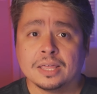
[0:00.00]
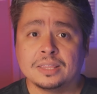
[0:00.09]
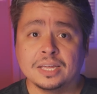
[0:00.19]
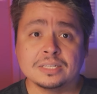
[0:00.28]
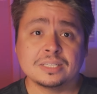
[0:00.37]

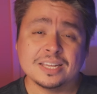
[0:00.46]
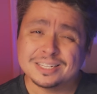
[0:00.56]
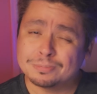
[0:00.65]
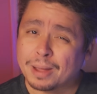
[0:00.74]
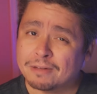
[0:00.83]
This
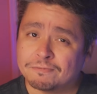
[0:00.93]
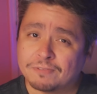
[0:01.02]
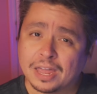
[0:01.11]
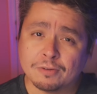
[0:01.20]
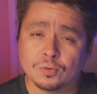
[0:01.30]
is my
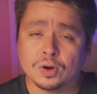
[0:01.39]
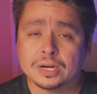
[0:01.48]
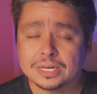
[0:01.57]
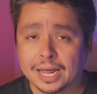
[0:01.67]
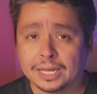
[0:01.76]

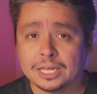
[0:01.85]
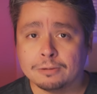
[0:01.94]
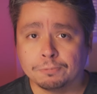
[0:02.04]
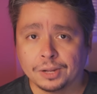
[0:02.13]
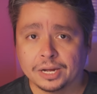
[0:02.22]
favorite Decky
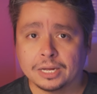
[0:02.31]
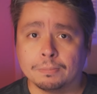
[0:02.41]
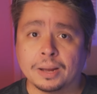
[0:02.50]
plugin,